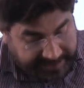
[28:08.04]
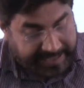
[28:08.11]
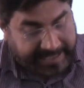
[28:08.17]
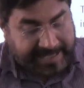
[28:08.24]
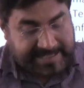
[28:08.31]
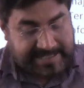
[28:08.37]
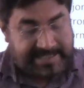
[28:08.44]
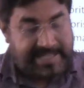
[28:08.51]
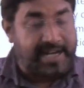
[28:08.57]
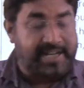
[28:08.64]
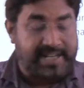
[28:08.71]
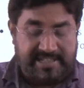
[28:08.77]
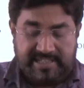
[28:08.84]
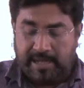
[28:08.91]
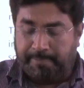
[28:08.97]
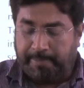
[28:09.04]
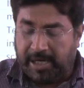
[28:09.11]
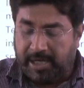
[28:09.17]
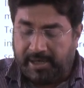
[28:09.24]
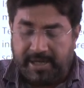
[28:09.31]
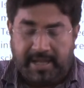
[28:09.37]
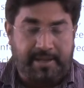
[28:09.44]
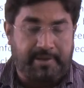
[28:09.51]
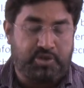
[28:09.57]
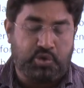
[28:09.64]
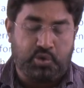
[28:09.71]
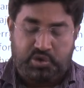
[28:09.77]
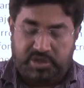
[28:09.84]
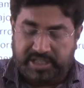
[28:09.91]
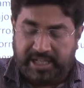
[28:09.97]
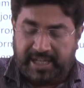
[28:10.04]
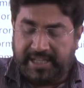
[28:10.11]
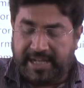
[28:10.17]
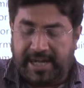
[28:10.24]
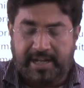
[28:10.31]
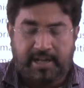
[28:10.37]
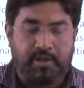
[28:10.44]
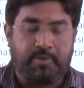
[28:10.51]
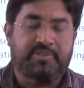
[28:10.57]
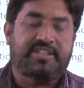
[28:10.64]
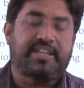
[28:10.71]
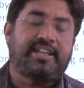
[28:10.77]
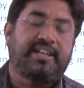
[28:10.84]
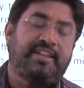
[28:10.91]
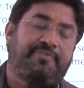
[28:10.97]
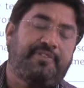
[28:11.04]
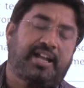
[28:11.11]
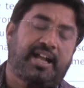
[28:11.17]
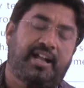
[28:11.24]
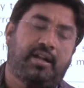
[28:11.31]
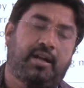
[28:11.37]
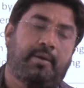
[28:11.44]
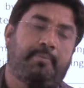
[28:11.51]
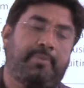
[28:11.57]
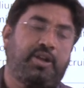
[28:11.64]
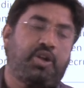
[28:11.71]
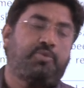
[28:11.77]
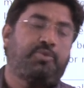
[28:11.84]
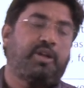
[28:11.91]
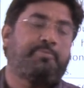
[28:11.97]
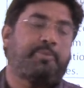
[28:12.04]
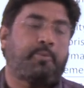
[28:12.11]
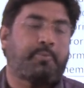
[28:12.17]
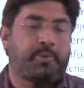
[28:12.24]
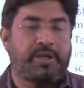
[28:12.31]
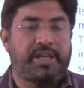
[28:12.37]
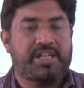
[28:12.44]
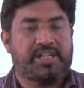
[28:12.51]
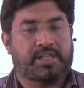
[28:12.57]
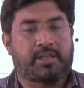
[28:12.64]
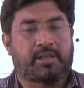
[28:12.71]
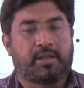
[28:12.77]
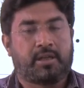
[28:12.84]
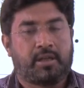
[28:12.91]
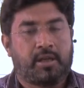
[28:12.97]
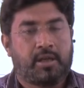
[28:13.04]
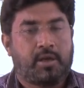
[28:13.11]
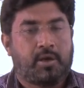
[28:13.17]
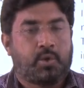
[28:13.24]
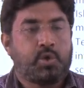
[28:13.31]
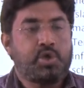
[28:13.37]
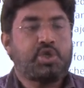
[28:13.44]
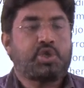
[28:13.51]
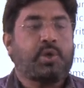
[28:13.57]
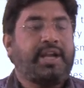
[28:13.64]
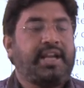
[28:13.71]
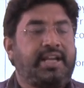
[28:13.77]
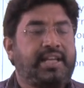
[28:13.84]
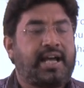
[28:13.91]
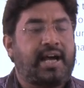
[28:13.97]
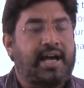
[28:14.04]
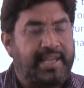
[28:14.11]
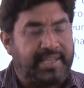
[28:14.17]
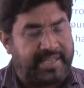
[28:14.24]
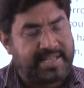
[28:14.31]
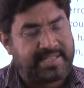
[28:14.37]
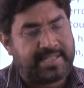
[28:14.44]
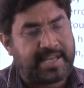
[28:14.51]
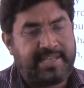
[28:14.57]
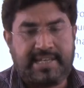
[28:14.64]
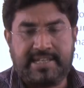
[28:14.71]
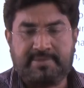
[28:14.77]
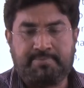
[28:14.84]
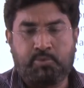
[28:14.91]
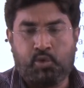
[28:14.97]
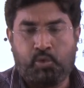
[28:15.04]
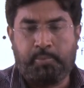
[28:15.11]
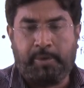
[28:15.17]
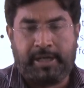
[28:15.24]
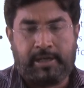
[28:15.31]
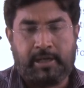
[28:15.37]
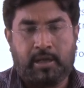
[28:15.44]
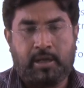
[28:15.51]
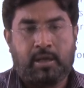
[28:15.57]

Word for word: Yes, that is the part. Now, you see that significant number of the population who joined the ISIS movement